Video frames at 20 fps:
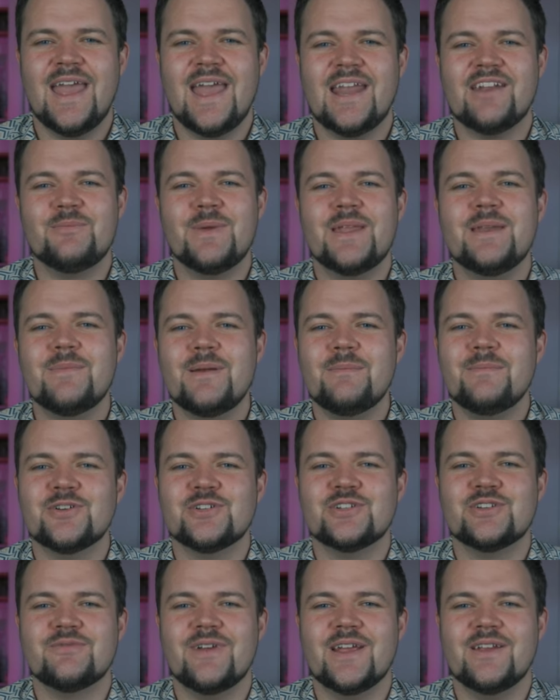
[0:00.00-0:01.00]
And I've made it my
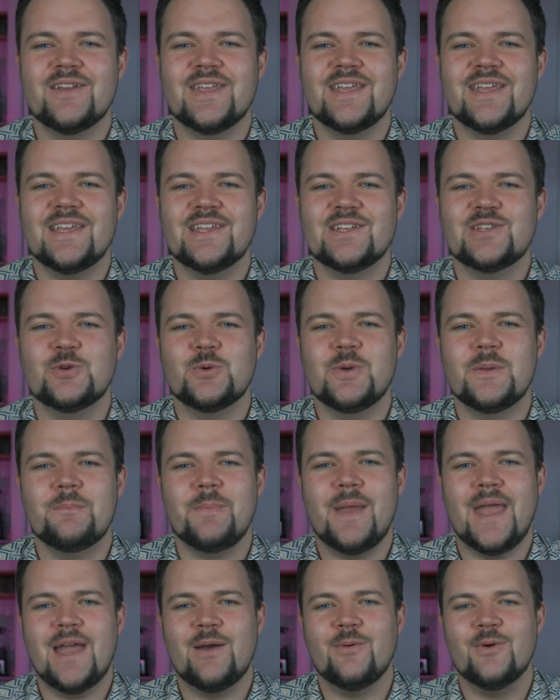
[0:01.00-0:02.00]
mission around here to
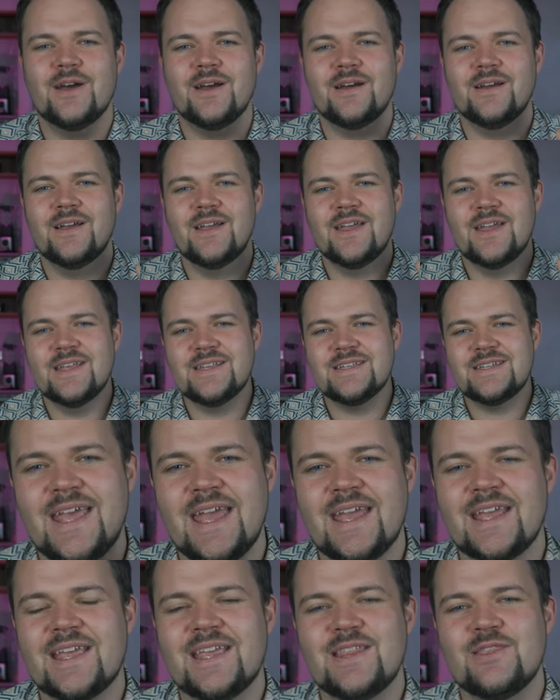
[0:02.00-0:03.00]
empower
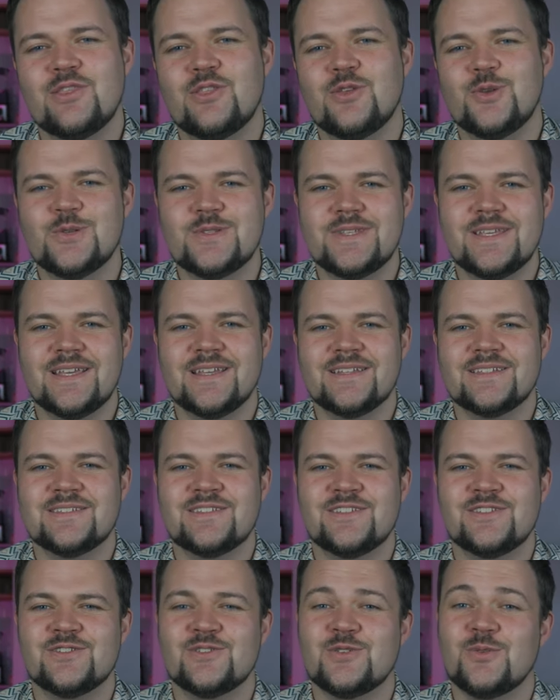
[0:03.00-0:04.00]
tech
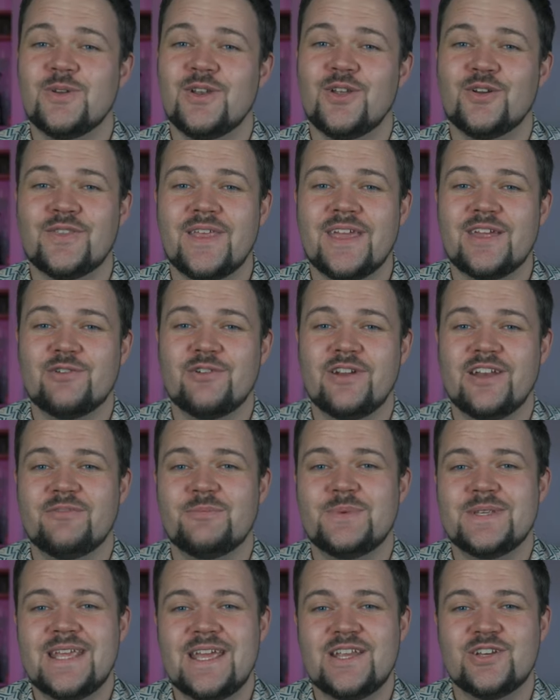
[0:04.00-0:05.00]
enthusiasts to unlock their
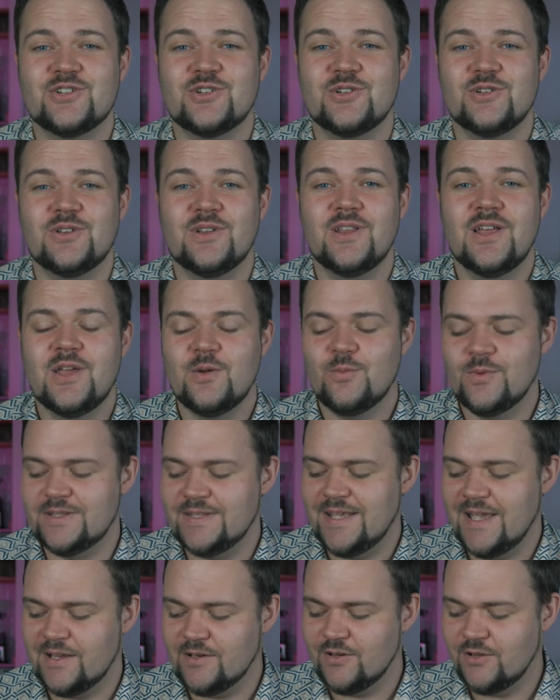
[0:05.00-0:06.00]
creative potential with
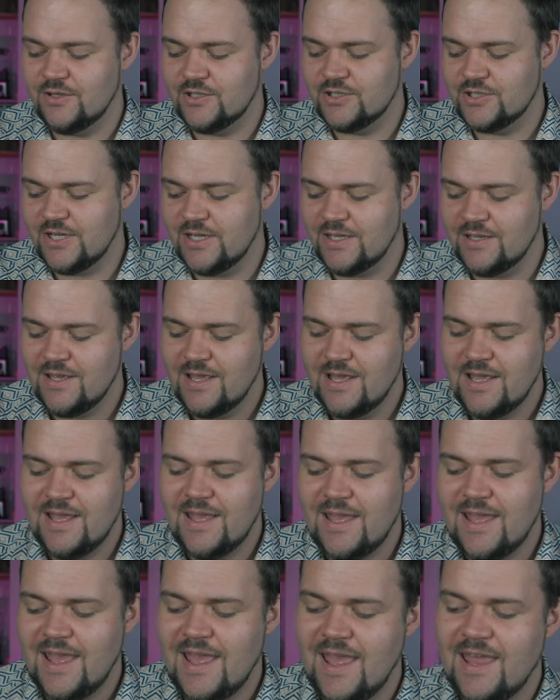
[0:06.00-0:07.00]
technology.
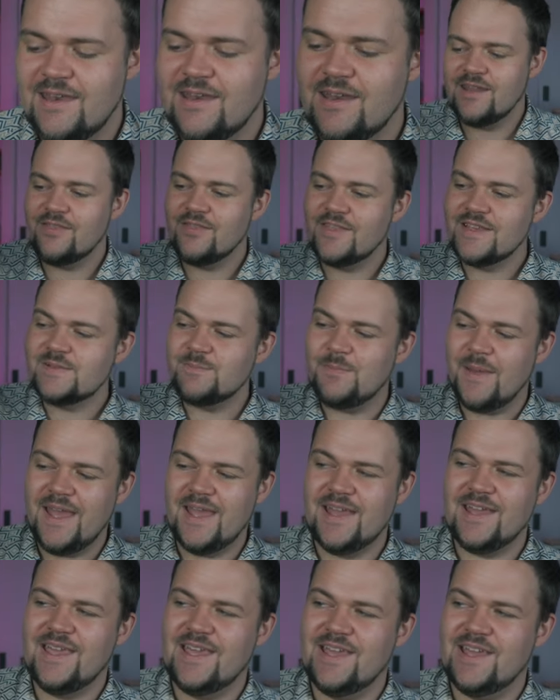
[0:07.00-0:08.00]
And this
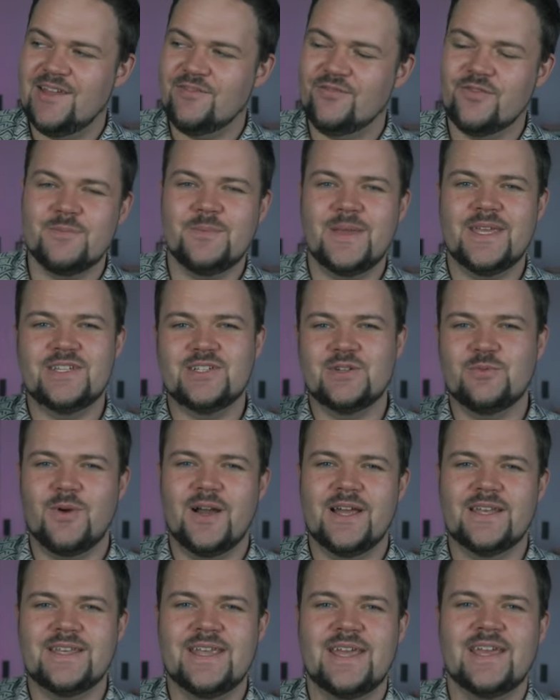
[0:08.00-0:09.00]
bag here from
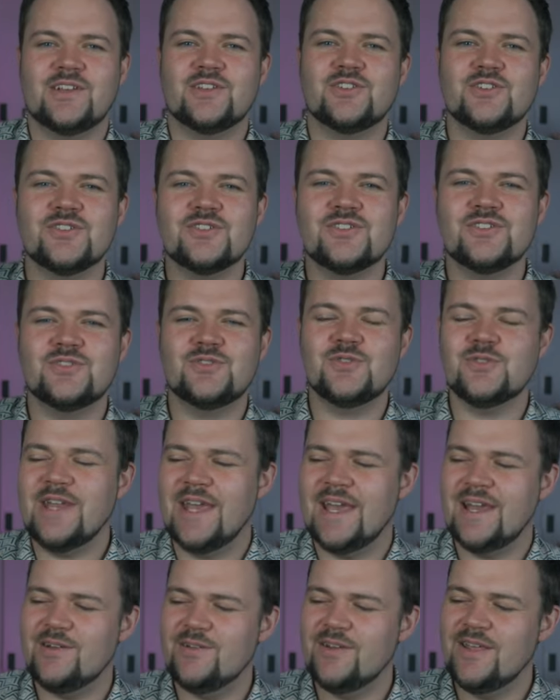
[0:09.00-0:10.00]
PGYTECH just stood
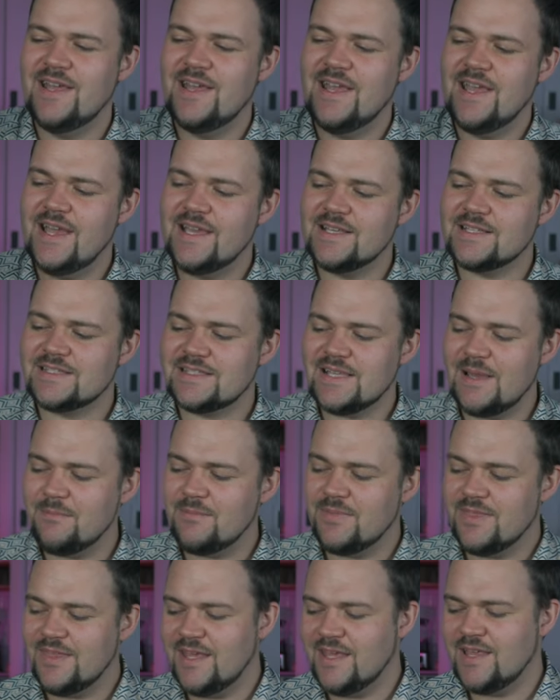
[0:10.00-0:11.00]
out as
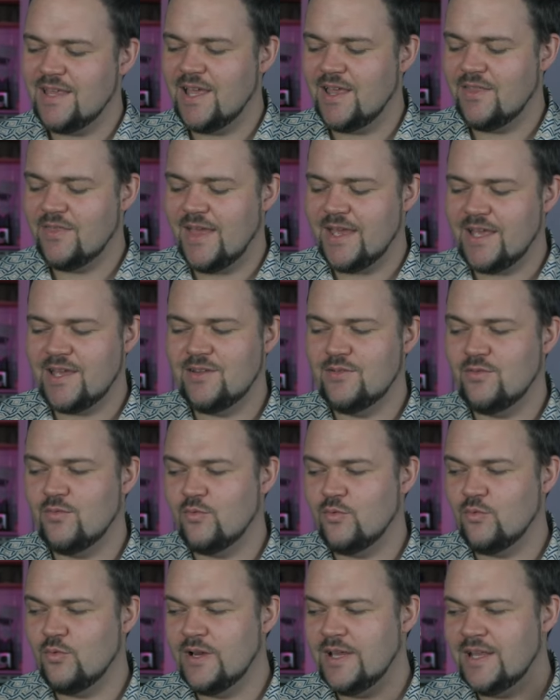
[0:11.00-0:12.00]
something that can
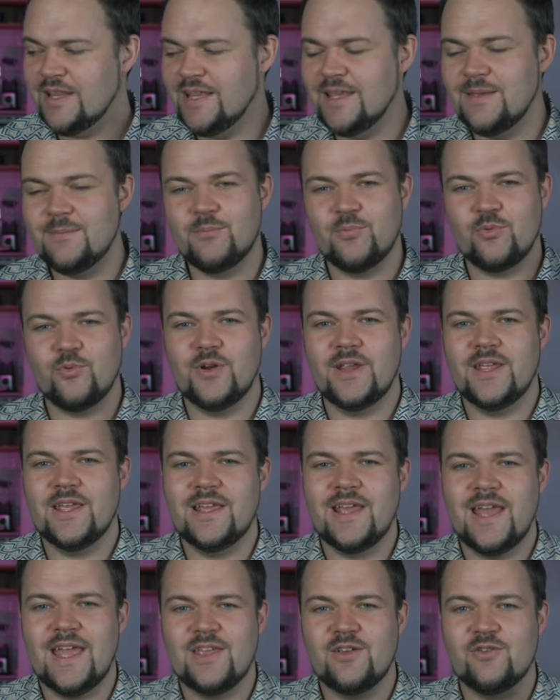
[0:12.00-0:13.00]
really
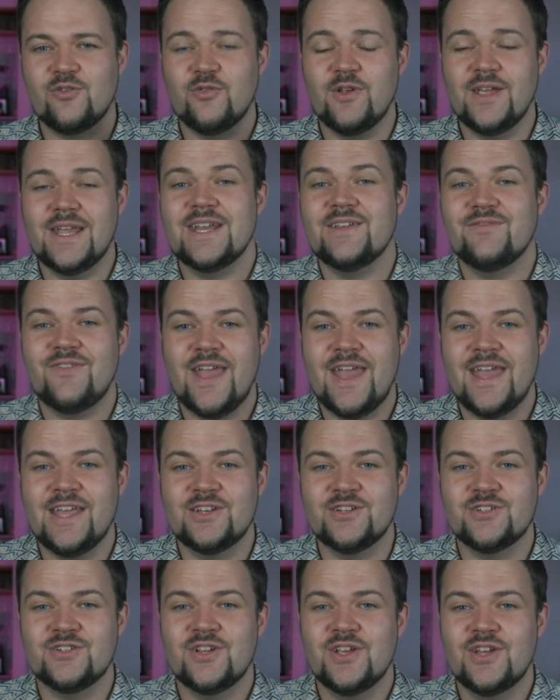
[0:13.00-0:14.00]
bring a creative
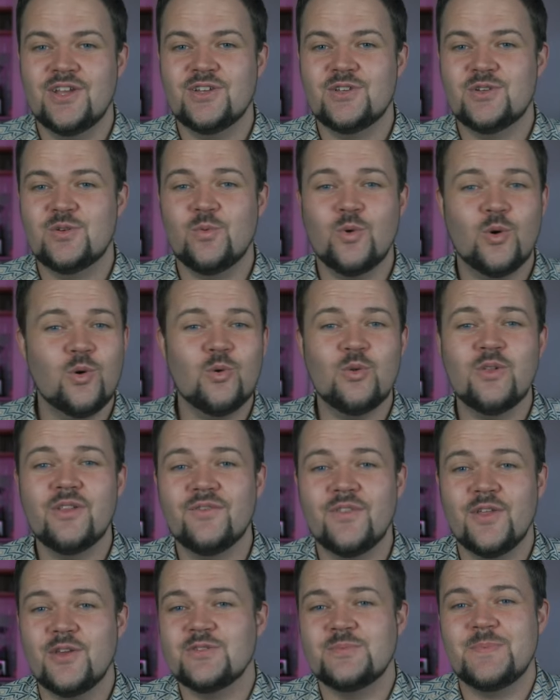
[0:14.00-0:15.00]
edge to all
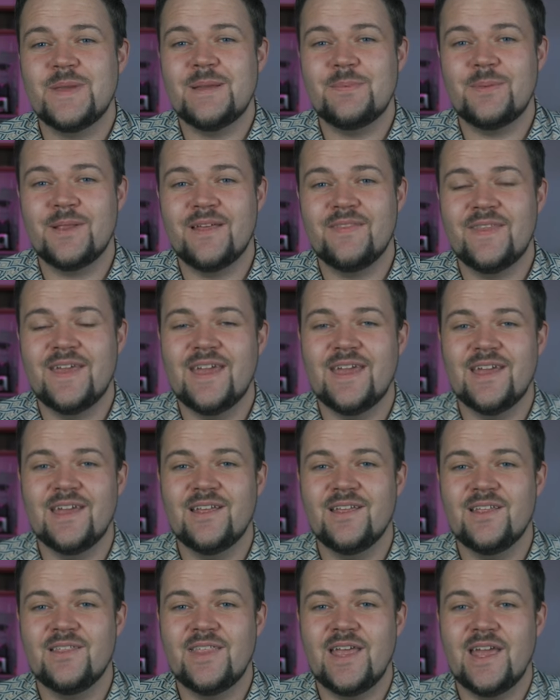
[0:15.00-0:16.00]
of those people out
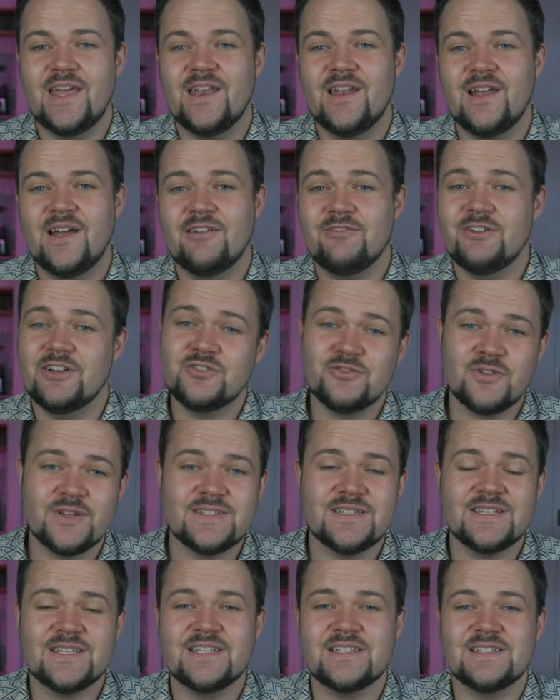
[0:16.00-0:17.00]
there that are
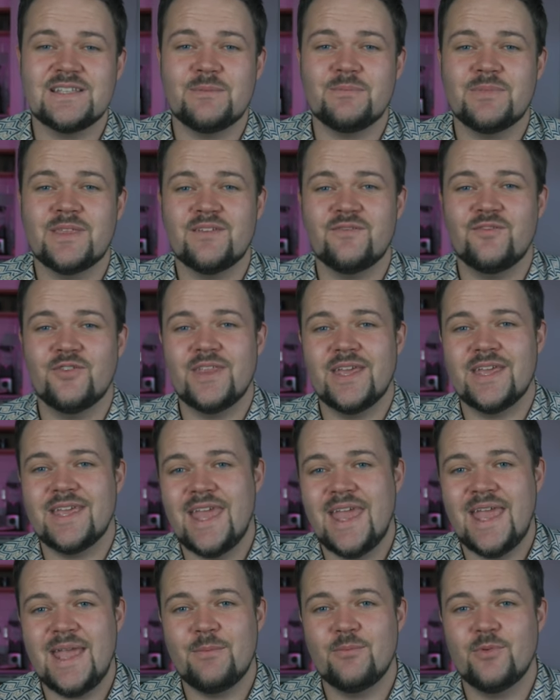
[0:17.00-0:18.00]
interested in something for their
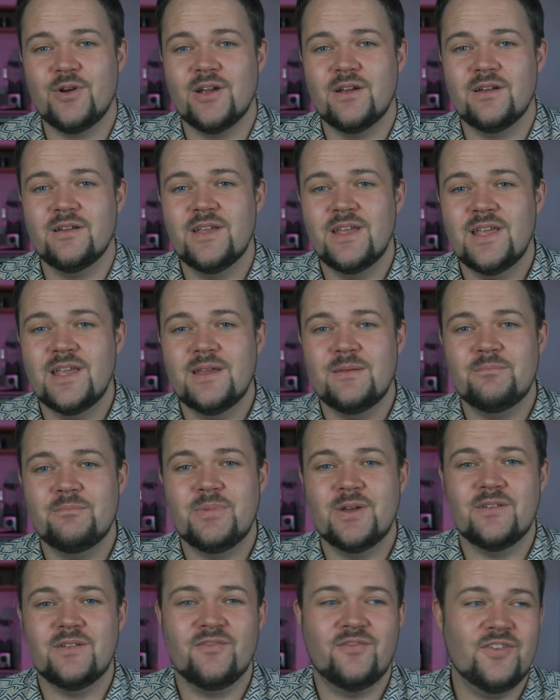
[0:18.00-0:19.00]
camera,
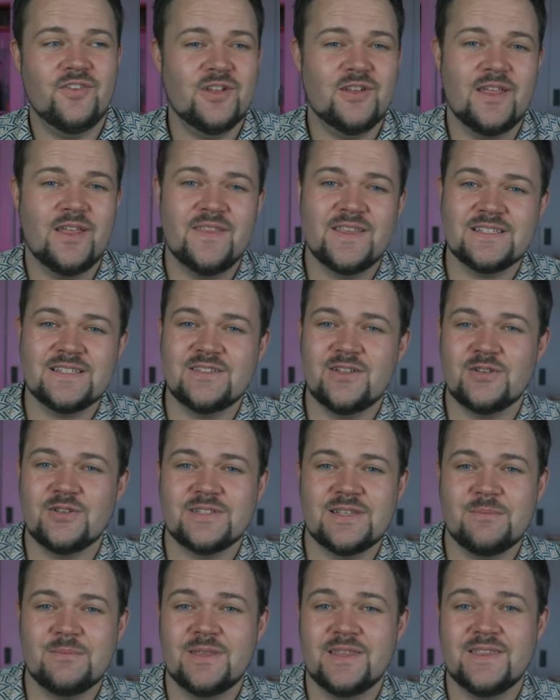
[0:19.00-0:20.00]
but feel like there's not
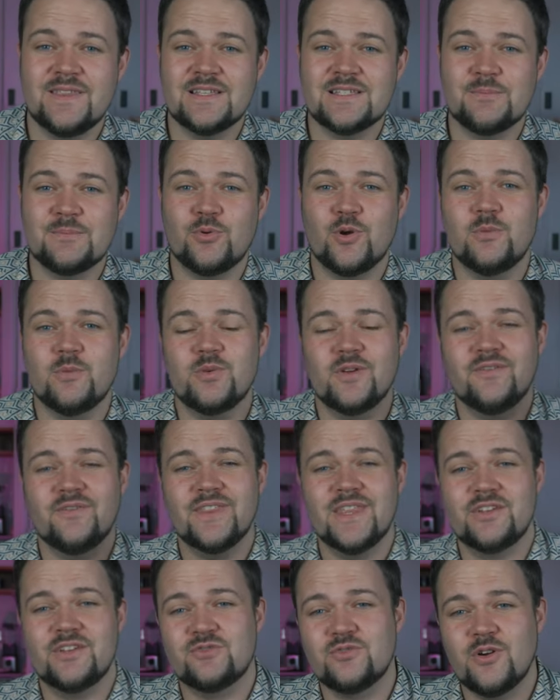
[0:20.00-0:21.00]
something that's appropriate for
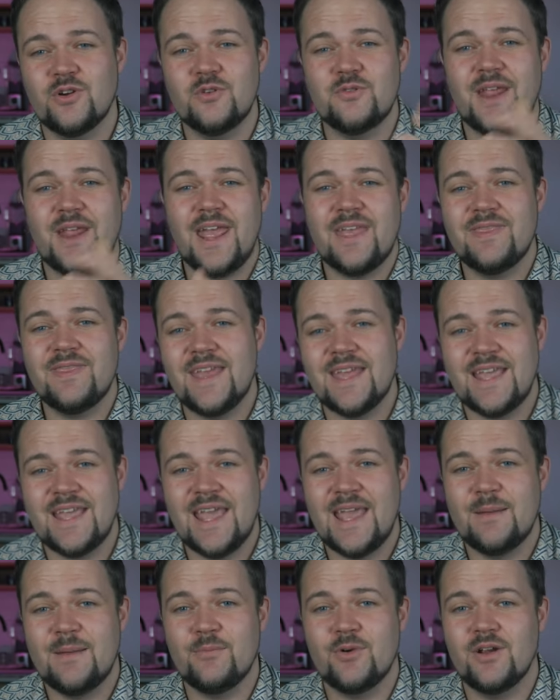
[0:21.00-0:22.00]
their drone and their
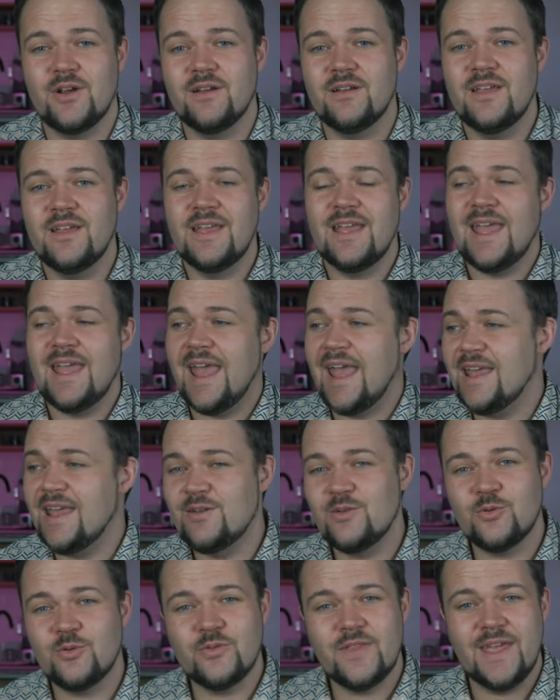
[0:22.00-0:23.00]
camera
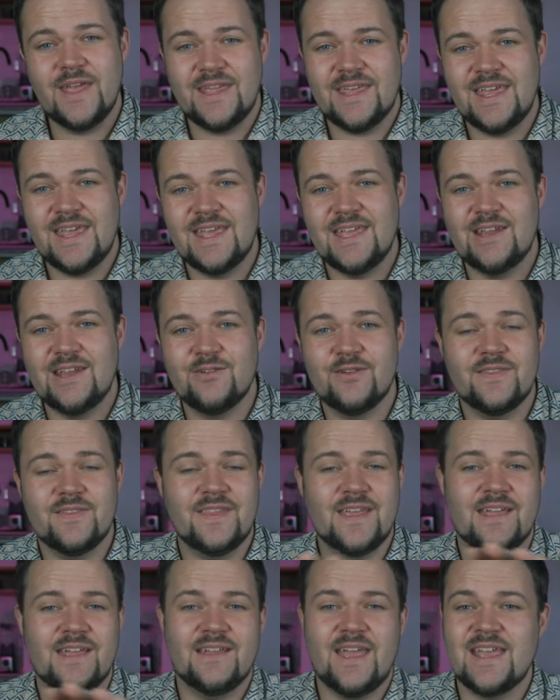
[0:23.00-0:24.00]
and all their gear
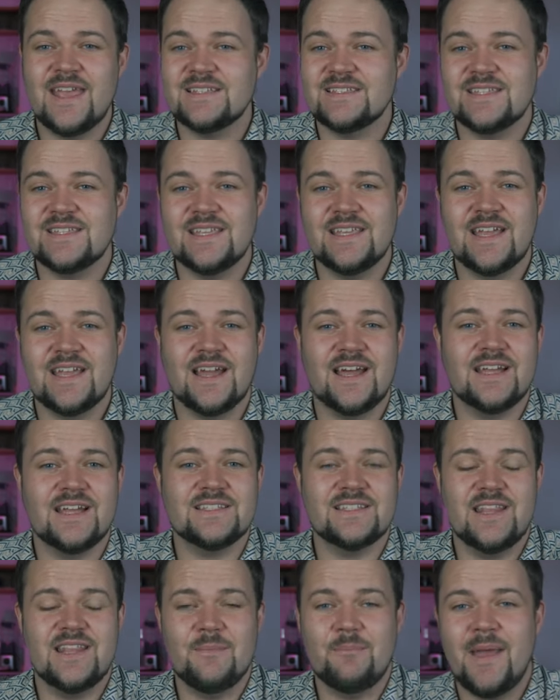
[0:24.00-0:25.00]
and their SD
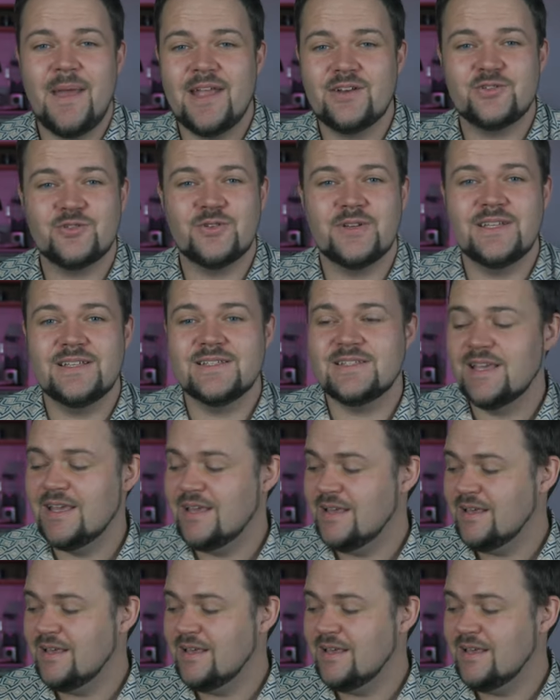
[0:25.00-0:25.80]
cards and their batteries.